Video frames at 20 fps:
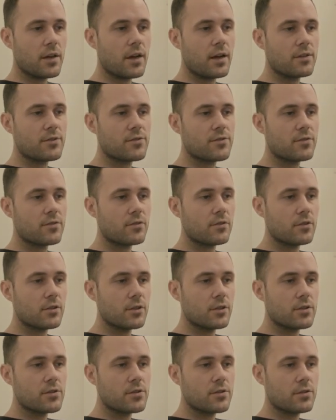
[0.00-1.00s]

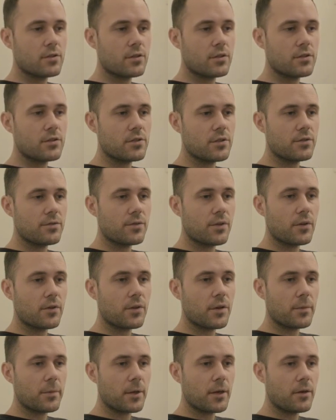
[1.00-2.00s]
asteroids that you see floating
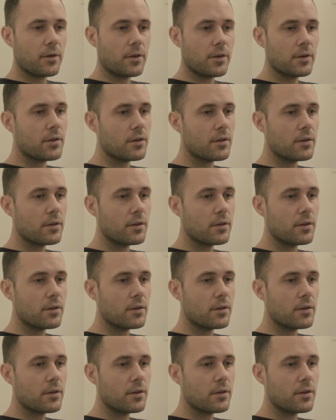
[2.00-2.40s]
about here.